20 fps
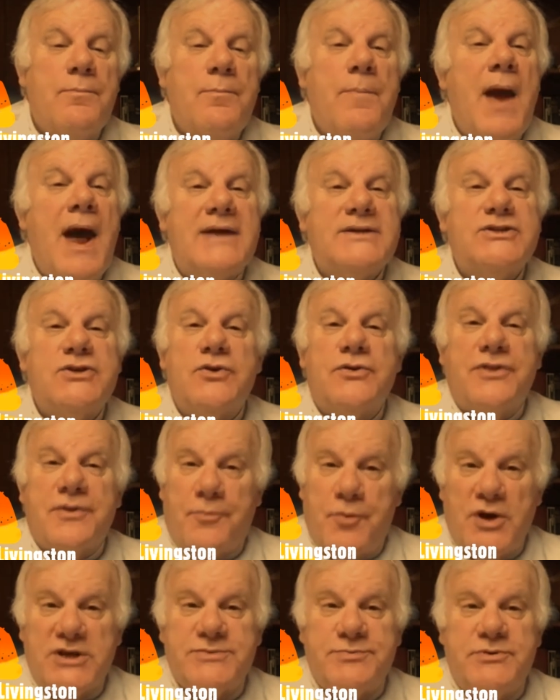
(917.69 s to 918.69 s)
pastor at the
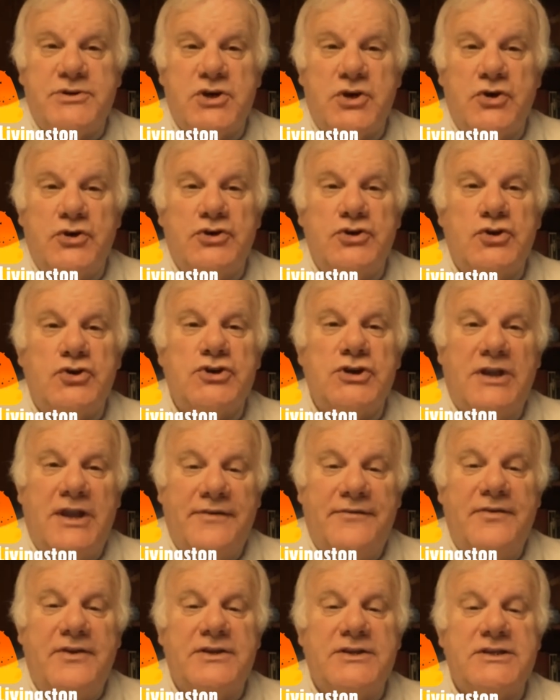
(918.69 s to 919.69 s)
Presbyterian Church of
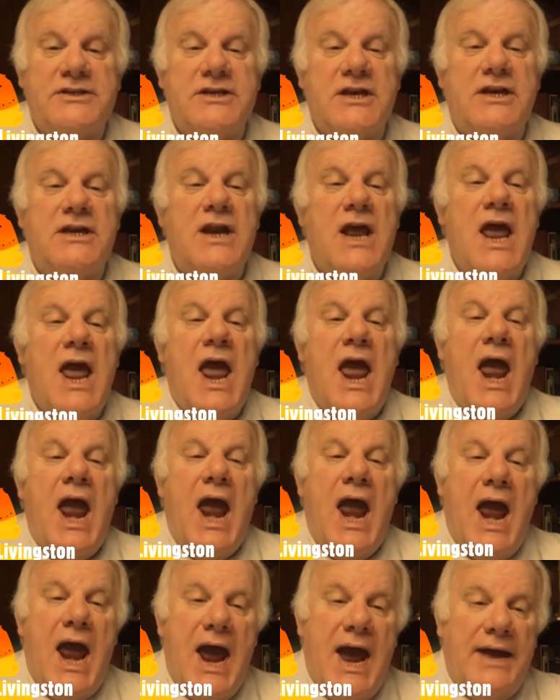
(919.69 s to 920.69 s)
Livingston
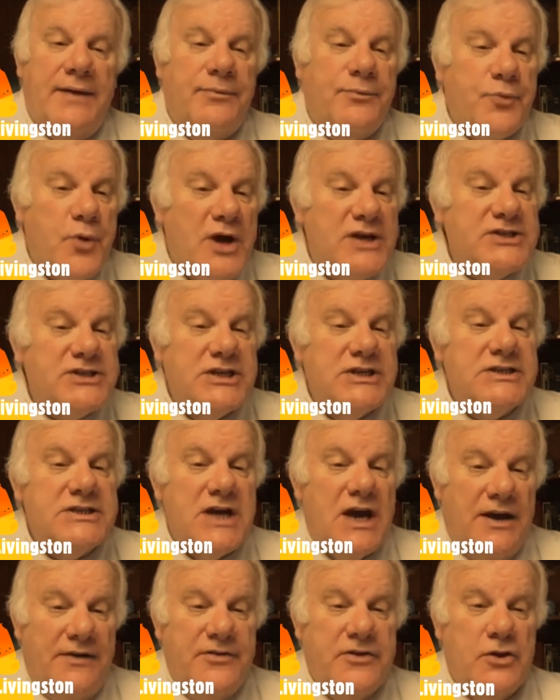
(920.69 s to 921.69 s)
and president
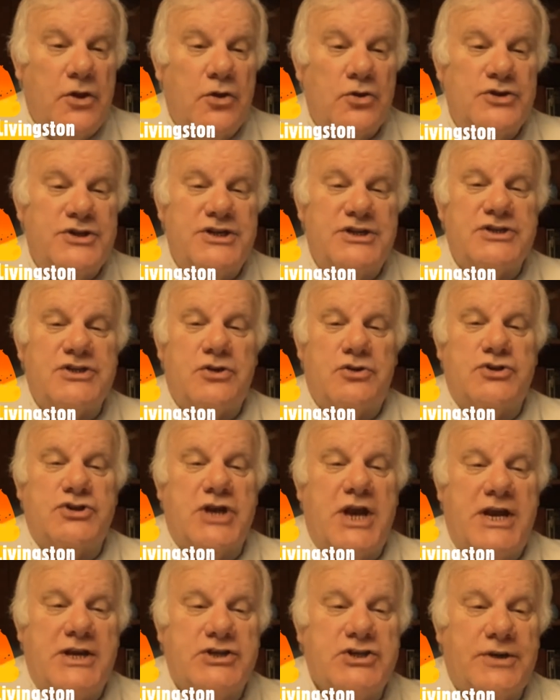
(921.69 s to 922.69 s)
of the Clergy
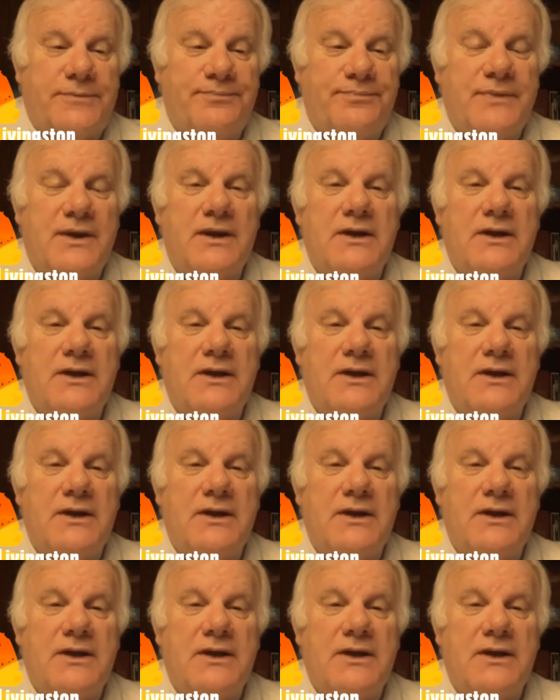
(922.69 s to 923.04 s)
Association.